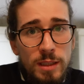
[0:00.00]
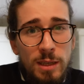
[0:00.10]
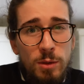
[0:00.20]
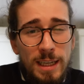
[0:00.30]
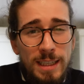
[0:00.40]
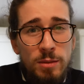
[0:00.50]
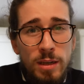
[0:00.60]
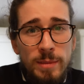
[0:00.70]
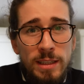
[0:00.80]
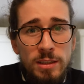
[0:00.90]
I would highly
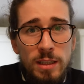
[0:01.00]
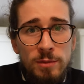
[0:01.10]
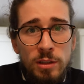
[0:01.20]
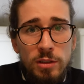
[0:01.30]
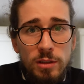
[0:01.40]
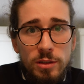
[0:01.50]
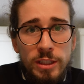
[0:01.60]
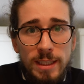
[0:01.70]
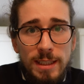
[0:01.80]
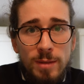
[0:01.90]
recommend
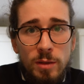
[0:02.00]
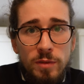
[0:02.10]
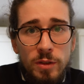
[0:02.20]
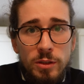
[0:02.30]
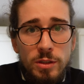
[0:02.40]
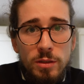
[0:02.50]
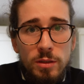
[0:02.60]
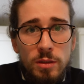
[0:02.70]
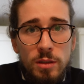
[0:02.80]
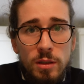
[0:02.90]
checking them out first.
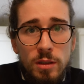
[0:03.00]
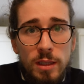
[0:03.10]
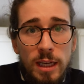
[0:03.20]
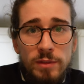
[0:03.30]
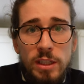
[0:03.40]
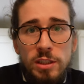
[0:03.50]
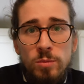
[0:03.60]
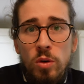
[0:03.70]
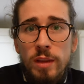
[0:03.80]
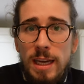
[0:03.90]
I haven't actually
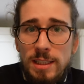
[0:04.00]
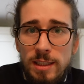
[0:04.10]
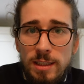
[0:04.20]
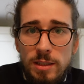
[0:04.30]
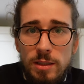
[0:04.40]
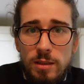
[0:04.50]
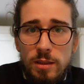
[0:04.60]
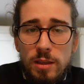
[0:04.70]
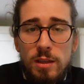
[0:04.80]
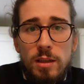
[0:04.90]
wore the Asics,
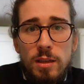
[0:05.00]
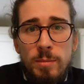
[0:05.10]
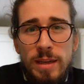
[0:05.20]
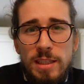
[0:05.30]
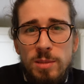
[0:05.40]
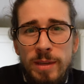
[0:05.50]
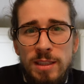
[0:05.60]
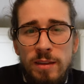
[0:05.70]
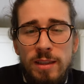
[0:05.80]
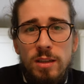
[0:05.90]
the Metaspeeds
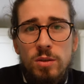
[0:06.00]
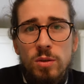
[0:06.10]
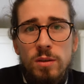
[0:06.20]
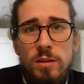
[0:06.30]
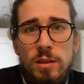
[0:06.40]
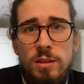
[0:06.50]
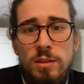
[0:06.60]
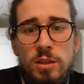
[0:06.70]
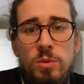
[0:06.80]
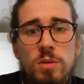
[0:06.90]
I think they're called, and
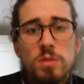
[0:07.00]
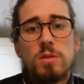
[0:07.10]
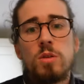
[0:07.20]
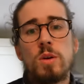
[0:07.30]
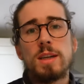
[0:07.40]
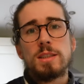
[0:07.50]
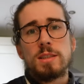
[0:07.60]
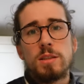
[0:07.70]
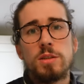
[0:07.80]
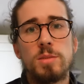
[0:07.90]
there's new Hokas
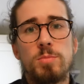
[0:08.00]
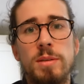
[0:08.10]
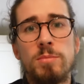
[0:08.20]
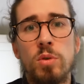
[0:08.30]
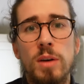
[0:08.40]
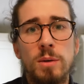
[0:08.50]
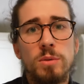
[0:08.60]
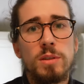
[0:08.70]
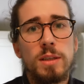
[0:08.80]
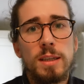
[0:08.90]
that's just been brought
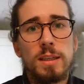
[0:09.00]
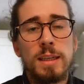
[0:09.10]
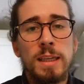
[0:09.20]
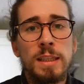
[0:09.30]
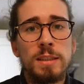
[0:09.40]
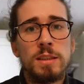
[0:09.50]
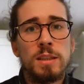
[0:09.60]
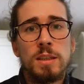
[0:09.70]
out, and